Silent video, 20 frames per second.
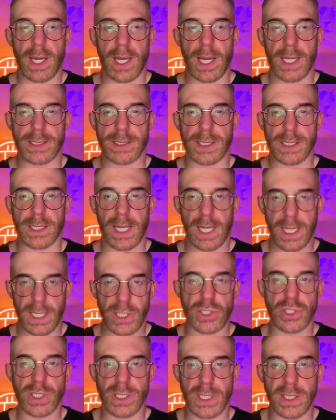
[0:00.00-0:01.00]
as an
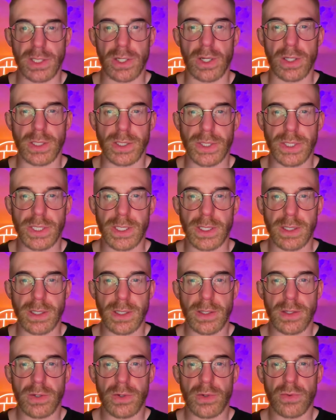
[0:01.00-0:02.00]
energy technology.
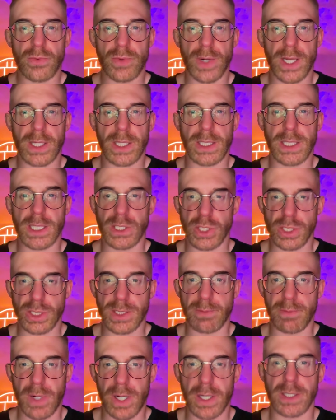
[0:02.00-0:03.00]
rather than just
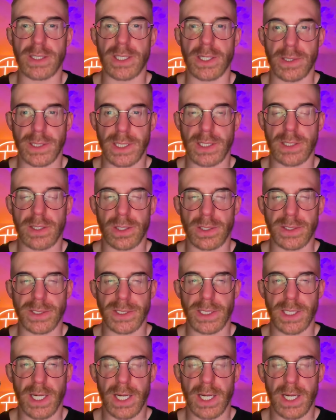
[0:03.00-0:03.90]
a monetary technology.